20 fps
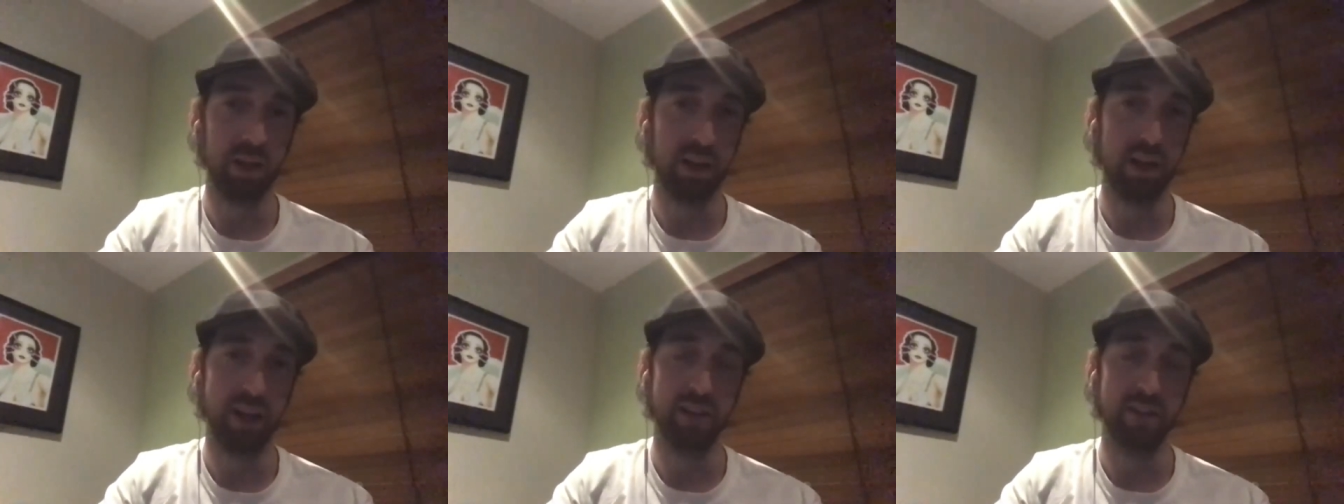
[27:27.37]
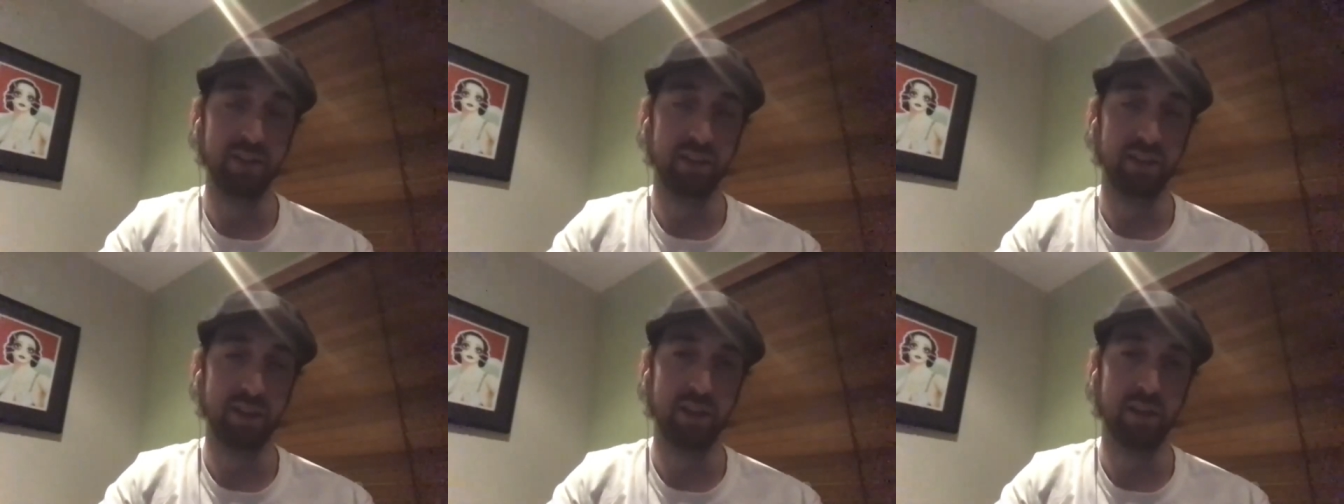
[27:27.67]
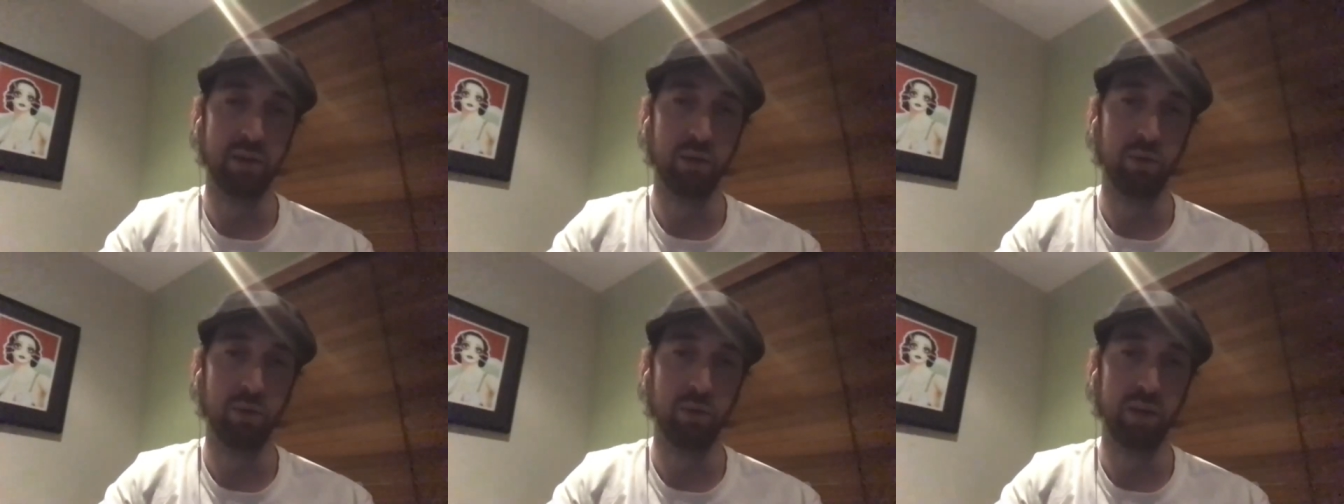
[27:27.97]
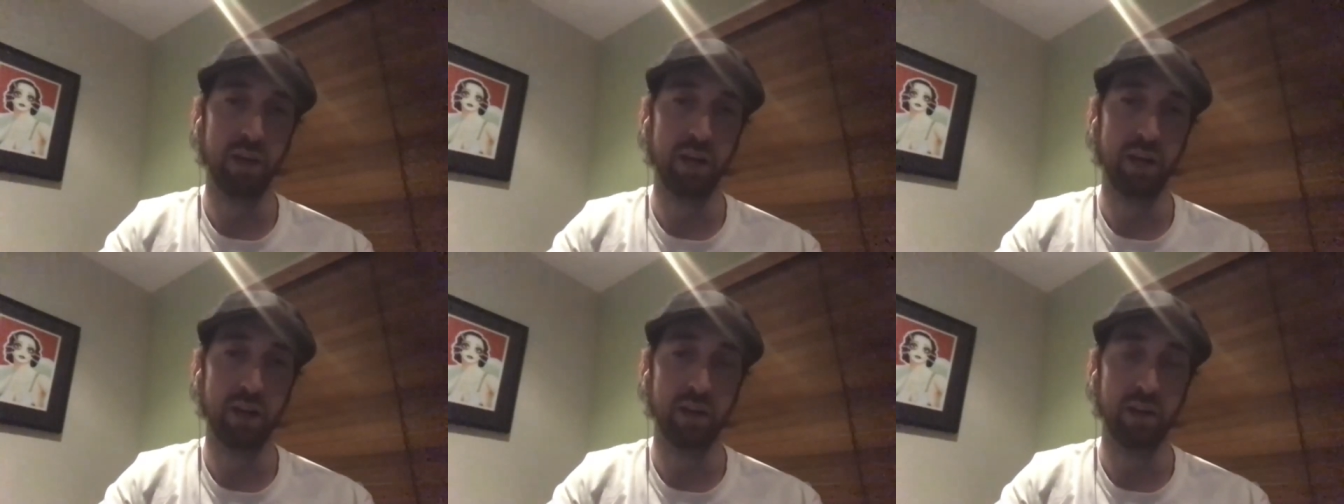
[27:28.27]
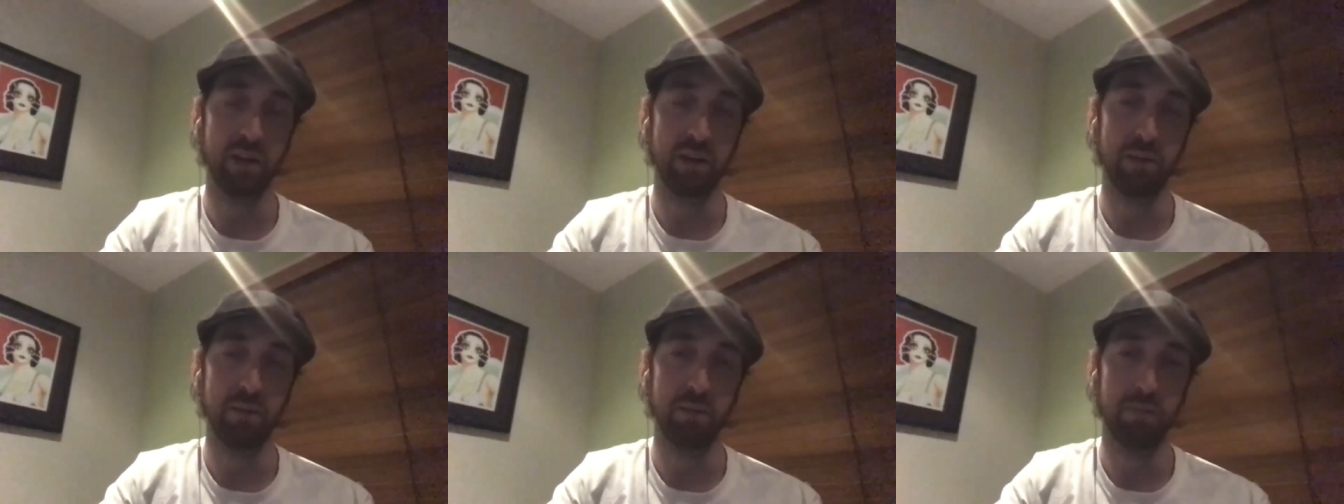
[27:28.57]
easily cool down a
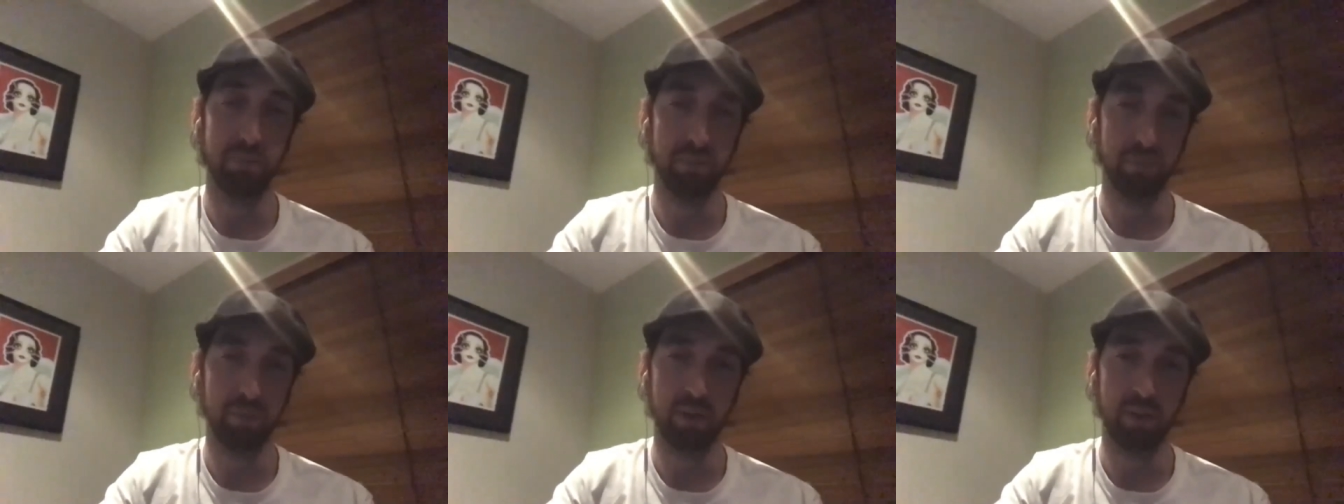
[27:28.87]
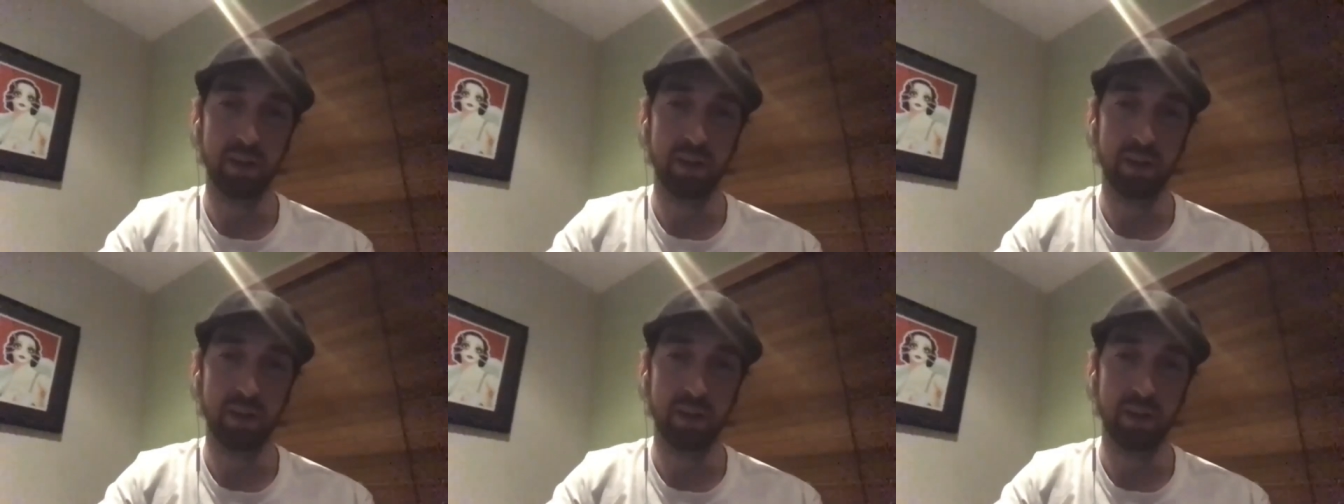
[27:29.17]
little like